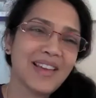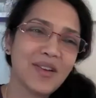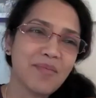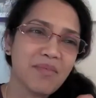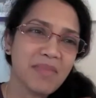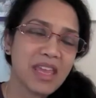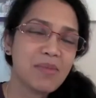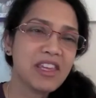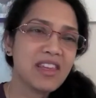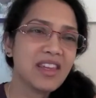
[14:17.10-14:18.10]
And
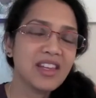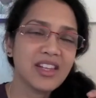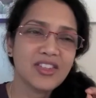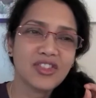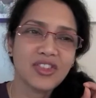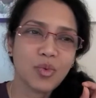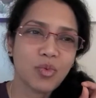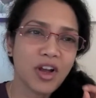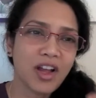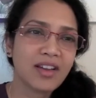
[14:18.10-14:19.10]
maybe it is the
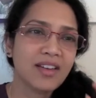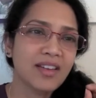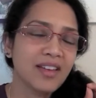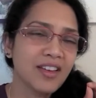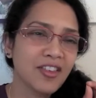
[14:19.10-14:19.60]
walk